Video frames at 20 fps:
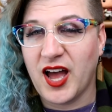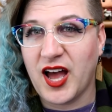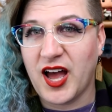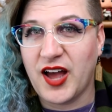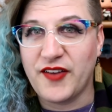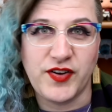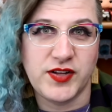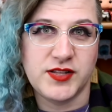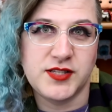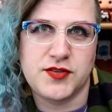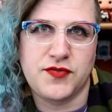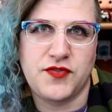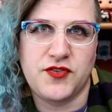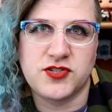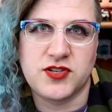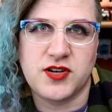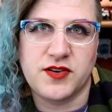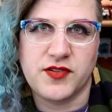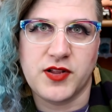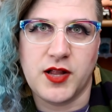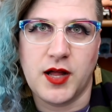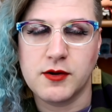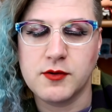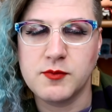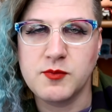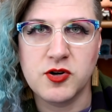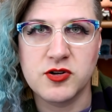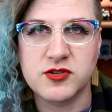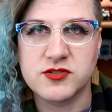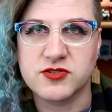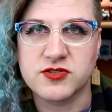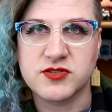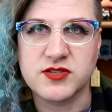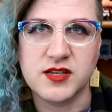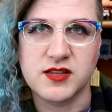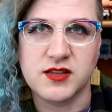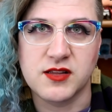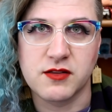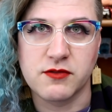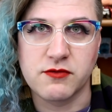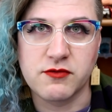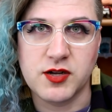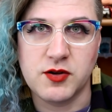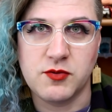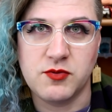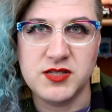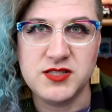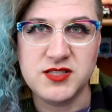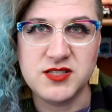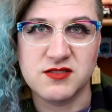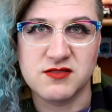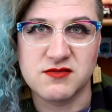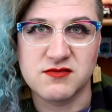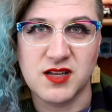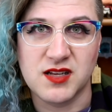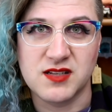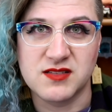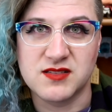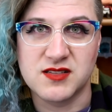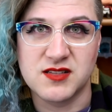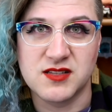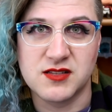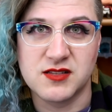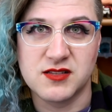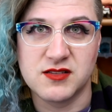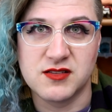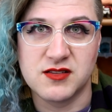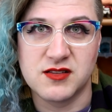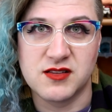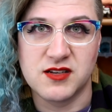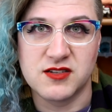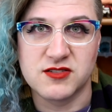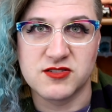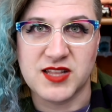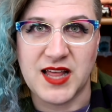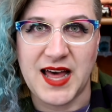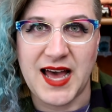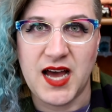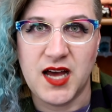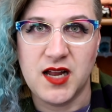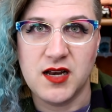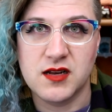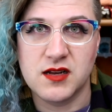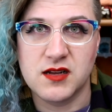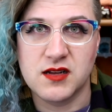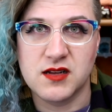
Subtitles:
I find this version of Clara more interesting than the real one, so there's that.